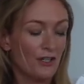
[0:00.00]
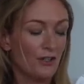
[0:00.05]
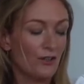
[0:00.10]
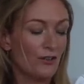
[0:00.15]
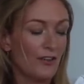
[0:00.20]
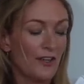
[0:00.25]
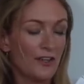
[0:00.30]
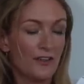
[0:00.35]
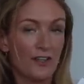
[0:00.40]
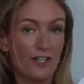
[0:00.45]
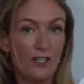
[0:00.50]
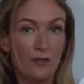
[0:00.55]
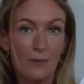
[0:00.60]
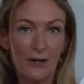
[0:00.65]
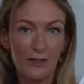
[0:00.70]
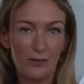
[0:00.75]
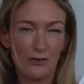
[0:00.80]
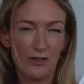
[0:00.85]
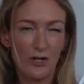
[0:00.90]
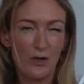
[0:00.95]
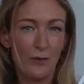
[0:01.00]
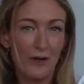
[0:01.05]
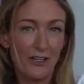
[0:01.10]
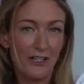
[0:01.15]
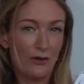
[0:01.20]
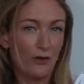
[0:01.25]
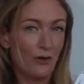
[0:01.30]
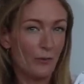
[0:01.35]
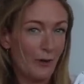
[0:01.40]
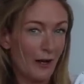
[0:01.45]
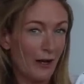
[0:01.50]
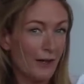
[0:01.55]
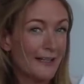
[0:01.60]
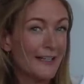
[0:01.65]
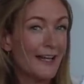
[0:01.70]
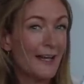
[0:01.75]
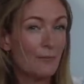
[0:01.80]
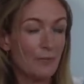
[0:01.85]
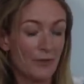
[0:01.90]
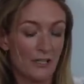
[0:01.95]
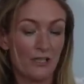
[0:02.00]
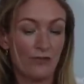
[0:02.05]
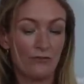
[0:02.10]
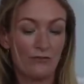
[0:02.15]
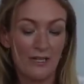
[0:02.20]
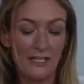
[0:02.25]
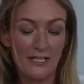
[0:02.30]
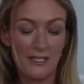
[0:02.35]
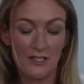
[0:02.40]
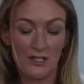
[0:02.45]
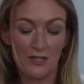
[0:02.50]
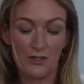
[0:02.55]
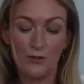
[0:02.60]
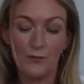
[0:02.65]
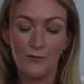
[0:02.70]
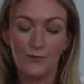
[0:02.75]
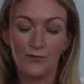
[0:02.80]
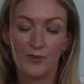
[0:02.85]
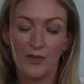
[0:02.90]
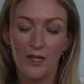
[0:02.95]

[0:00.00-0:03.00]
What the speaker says: You'd think that you might not know where you're applying it, but you really do.